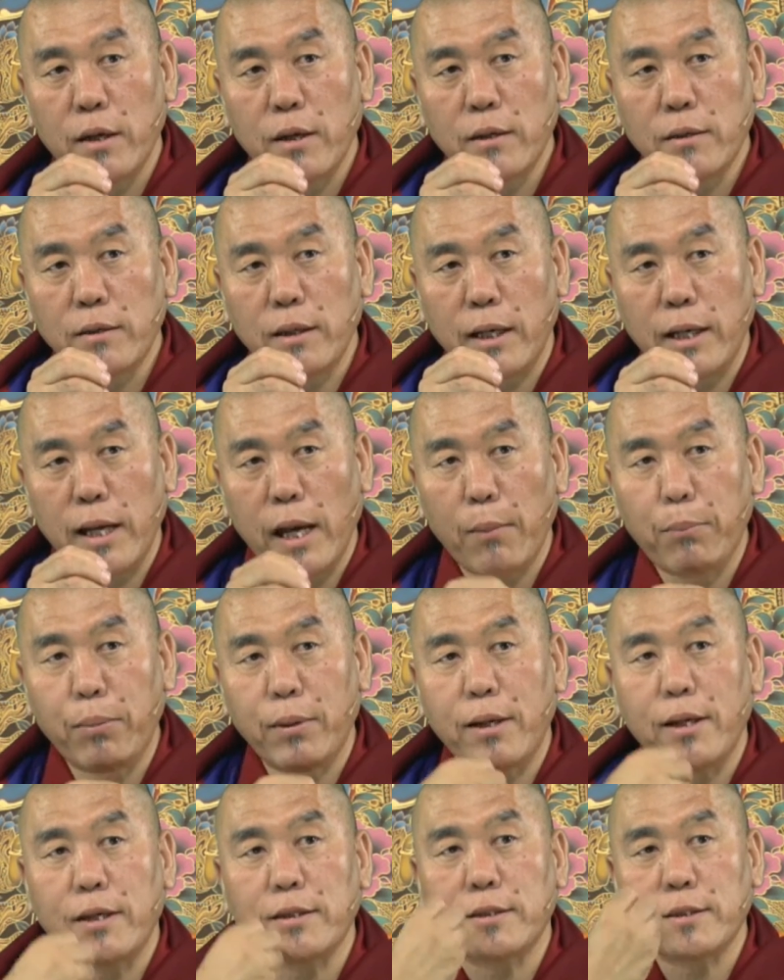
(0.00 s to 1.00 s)
that
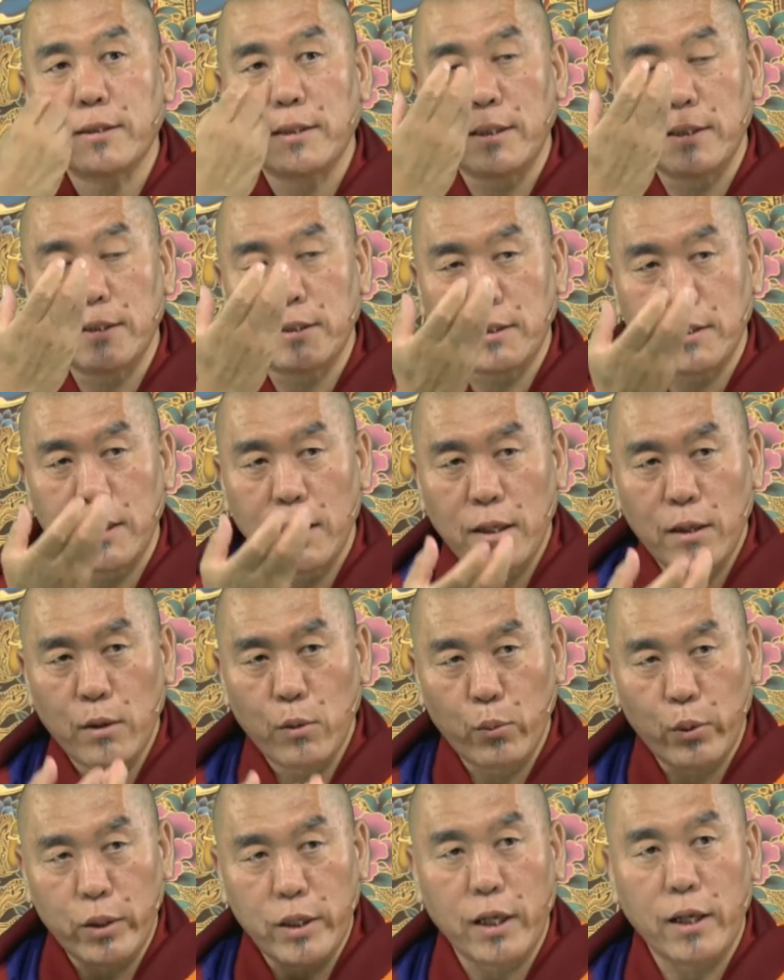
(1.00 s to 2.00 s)
happiness is
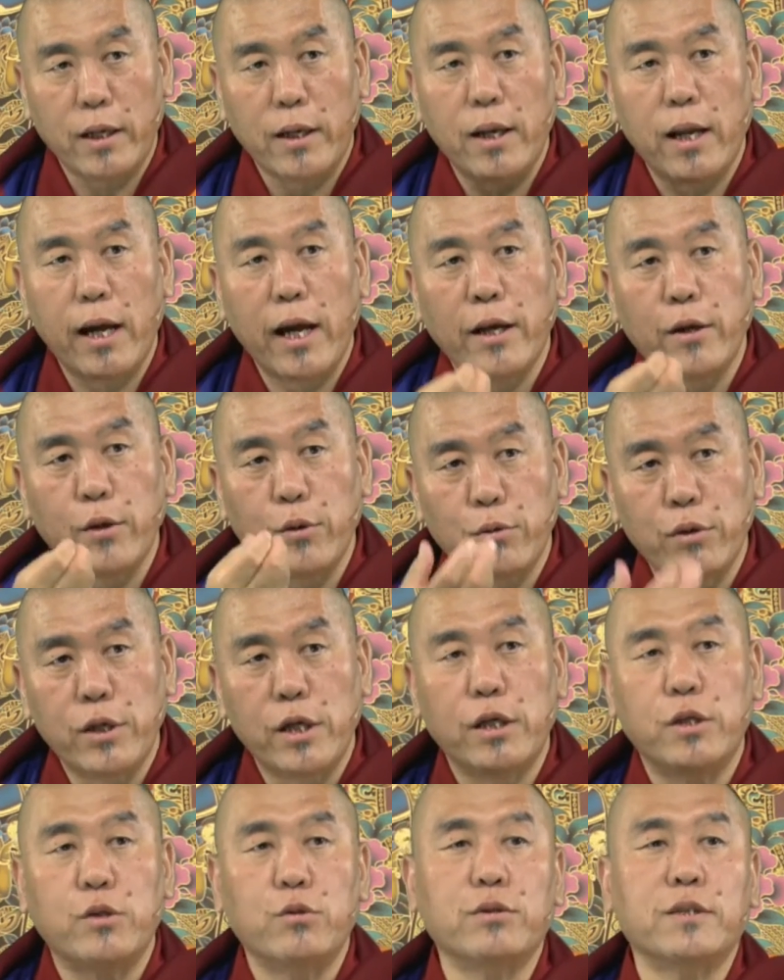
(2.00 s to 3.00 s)
within, and you
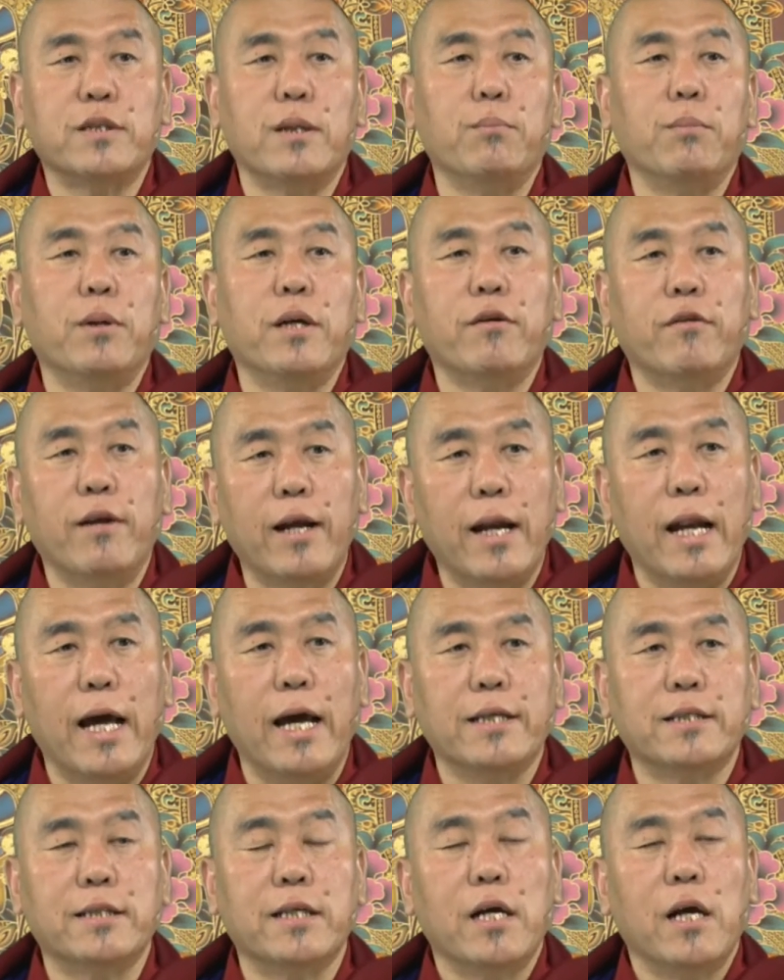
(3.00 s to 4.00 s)
need to simply
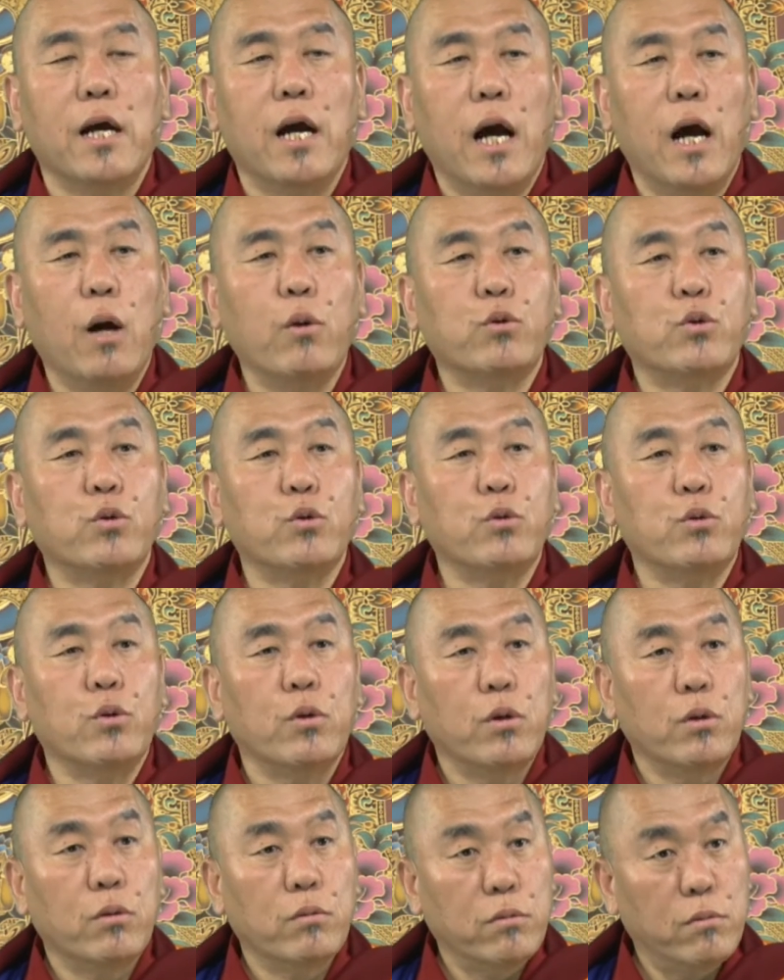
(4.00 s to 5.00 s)
realize how to
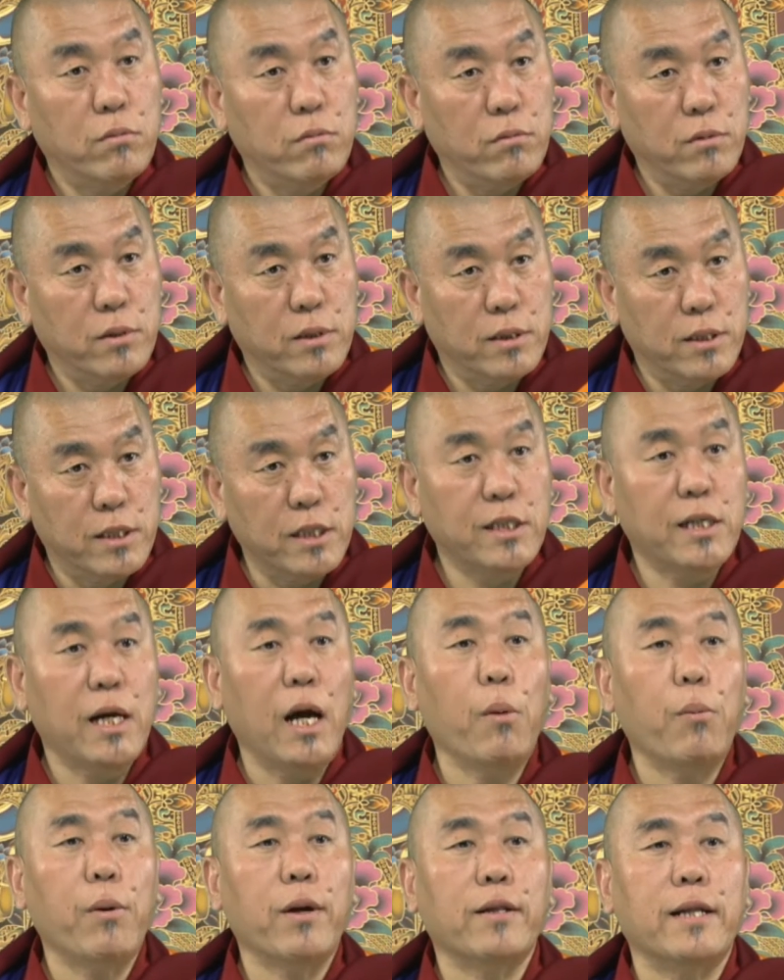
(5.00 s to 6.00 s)

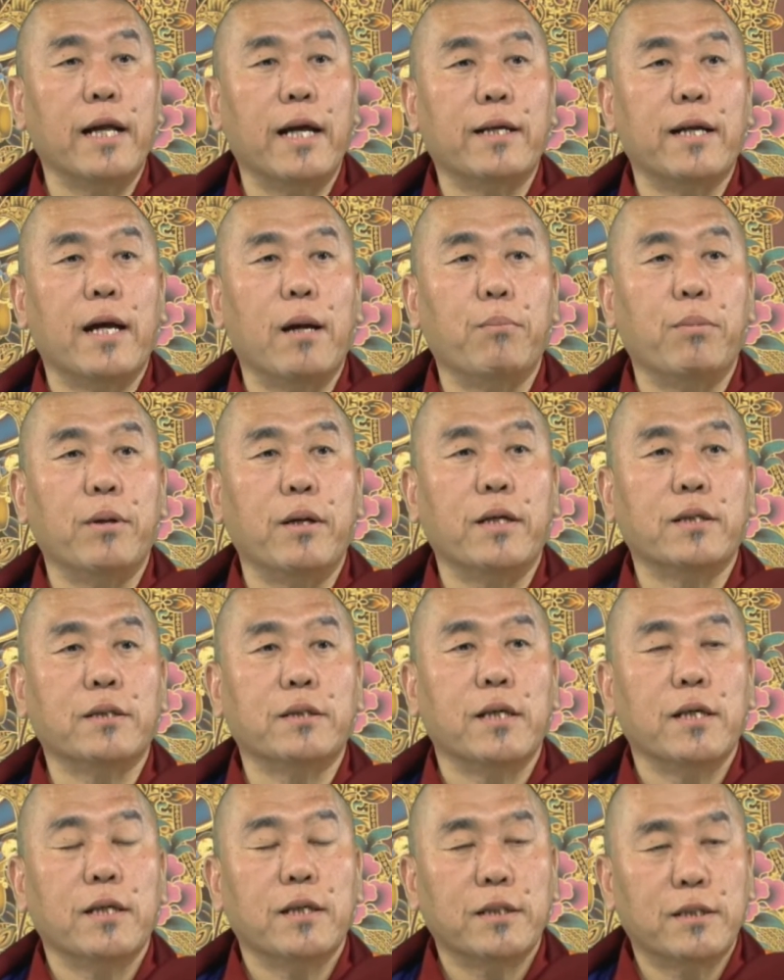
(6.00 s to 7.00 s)
discover that happiness
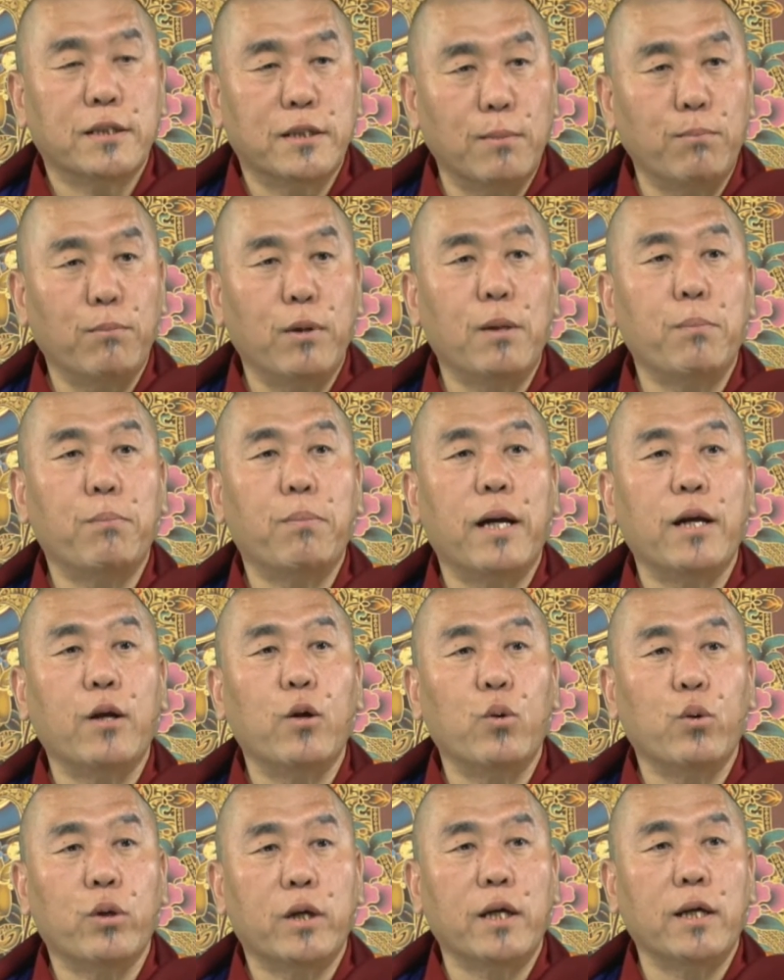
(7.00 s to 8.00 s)
simply by
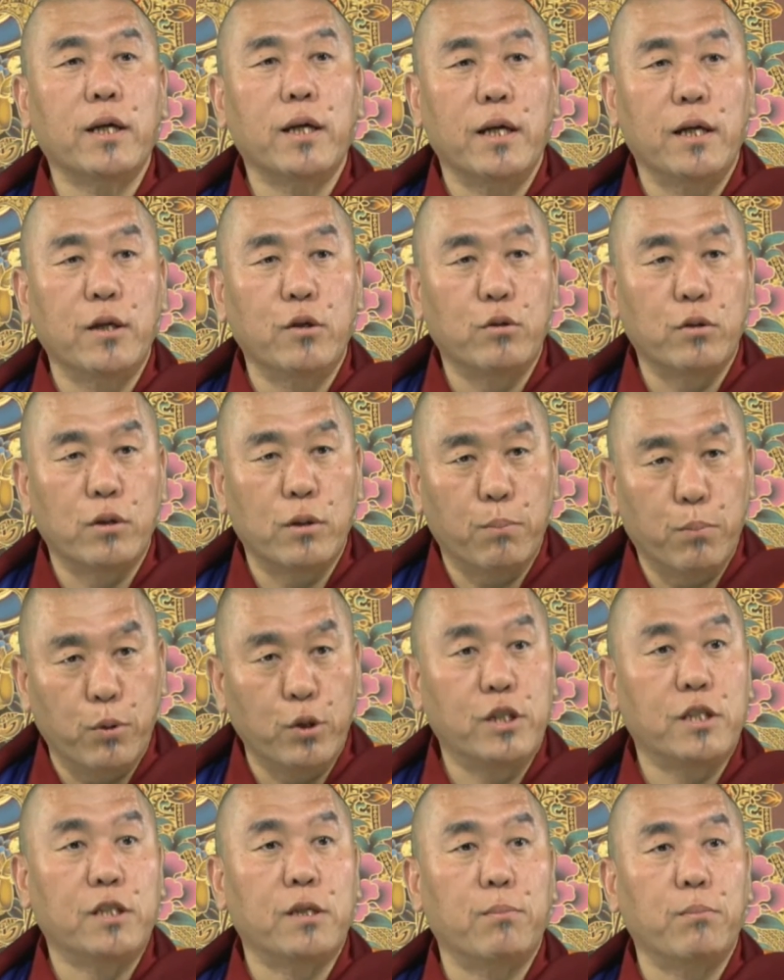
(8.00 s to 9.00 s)
looking into the
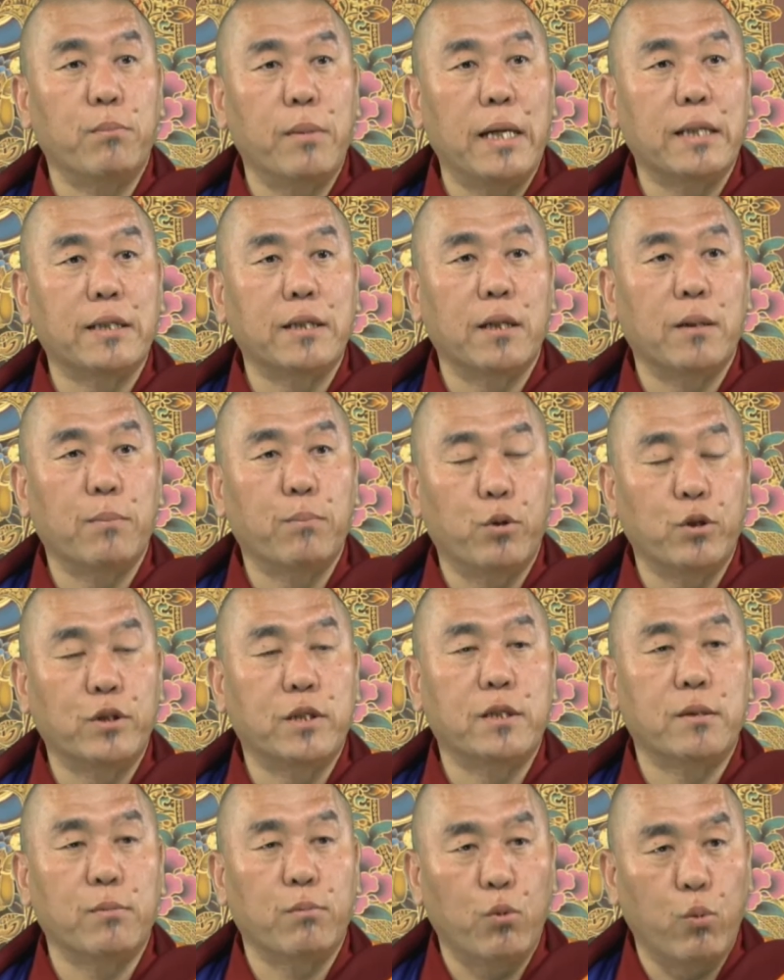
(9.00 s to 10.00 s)
positive matter,
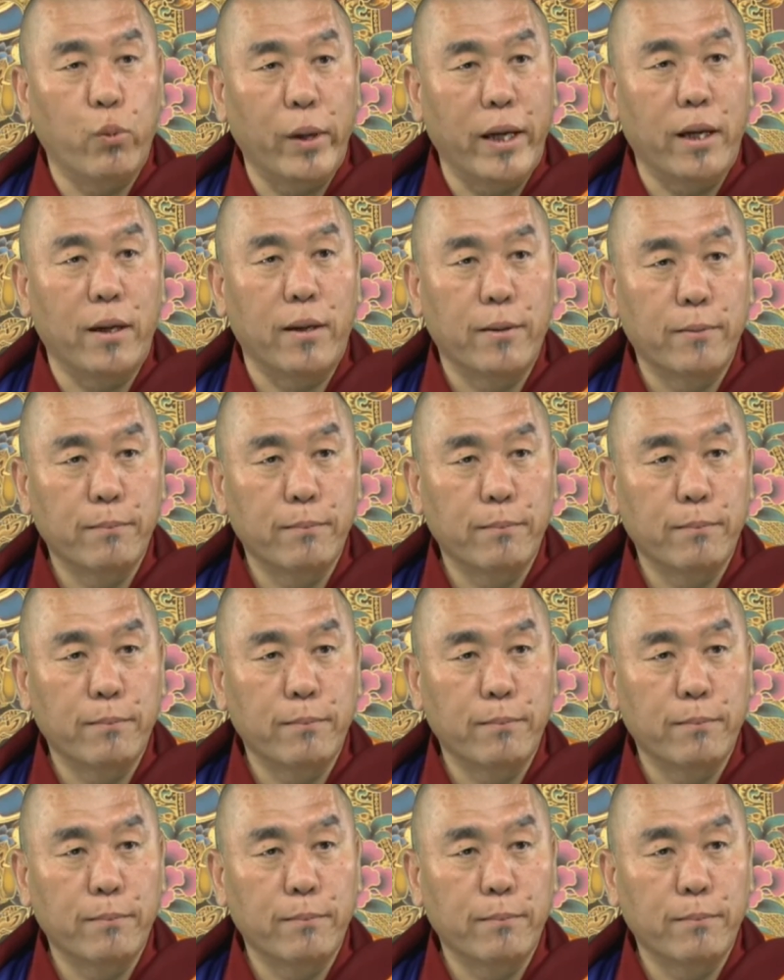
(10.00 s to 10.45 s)
positive way,